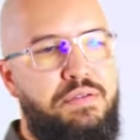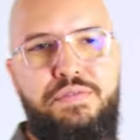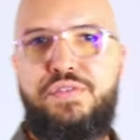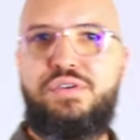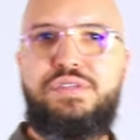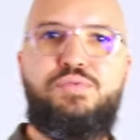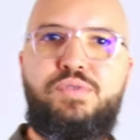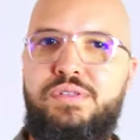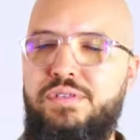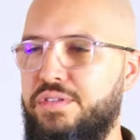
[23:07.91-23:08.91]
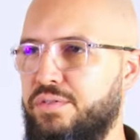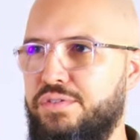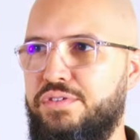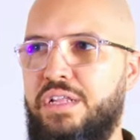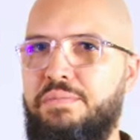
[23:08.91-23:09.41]
Forest, woods, you know,
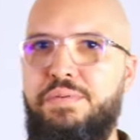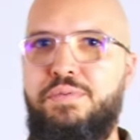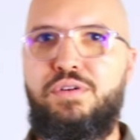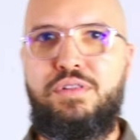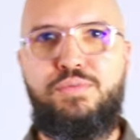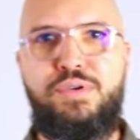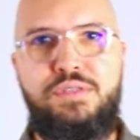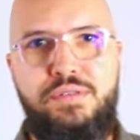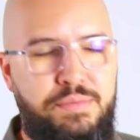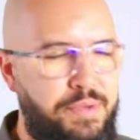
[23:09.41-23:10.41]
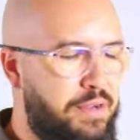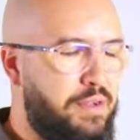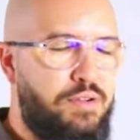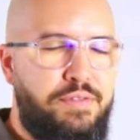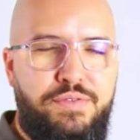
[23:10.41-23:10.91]
Australian people call it woods, American
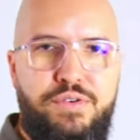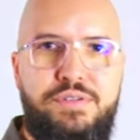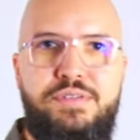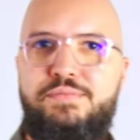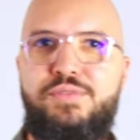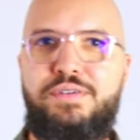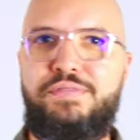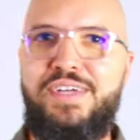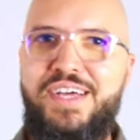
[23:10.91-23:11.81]
call it forest, whatever.